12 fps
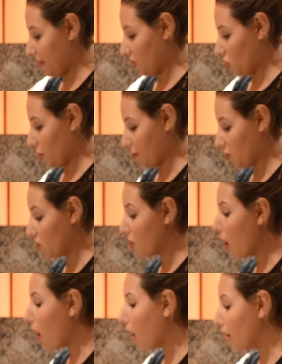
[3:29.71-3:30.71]
pinch of
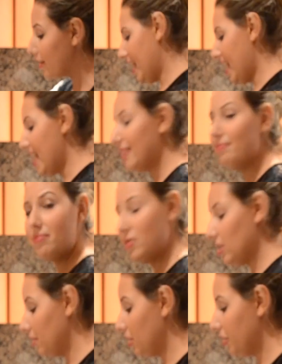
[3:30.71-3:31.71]
salt, and
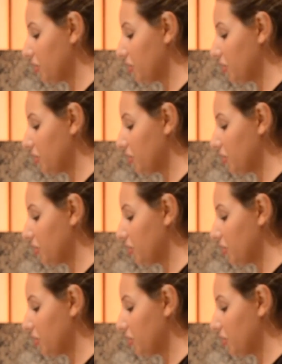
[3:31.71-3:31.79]
your